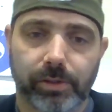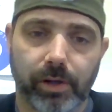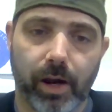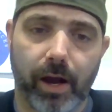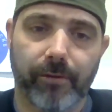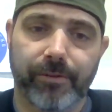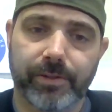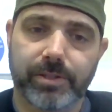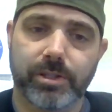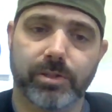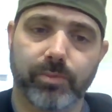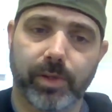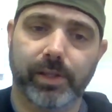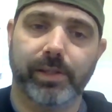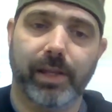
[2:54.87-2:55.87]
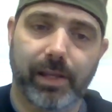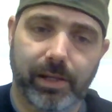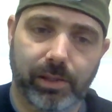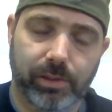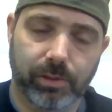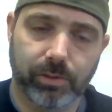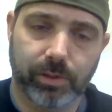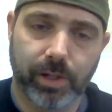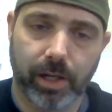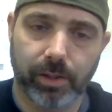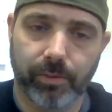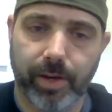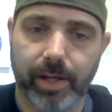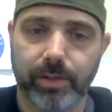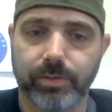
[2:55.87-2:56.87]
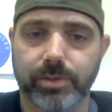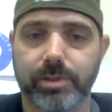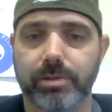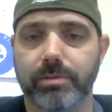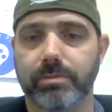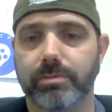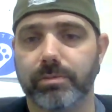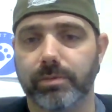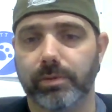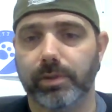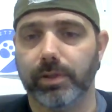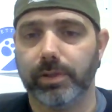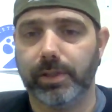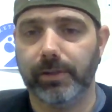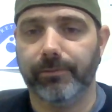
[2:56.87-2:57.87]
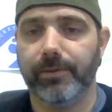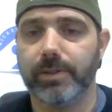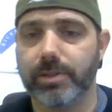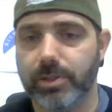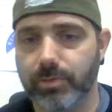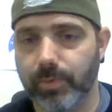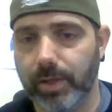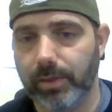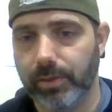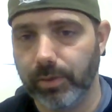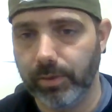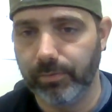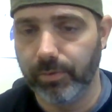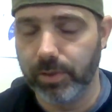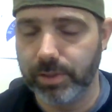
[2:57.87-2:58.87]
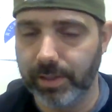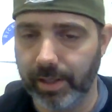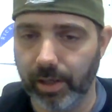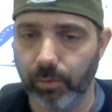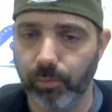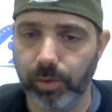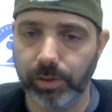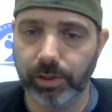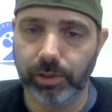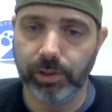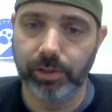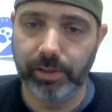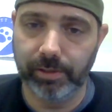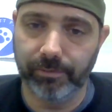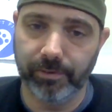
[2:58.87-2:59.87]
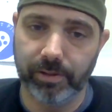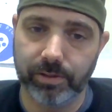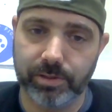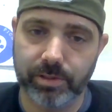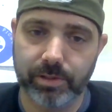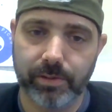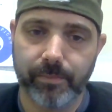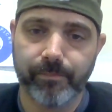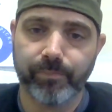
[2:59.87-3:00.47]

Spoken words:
Their offense is ranked 83rd, Colorado's. Their defense is ranked 31st. They got a really good defense.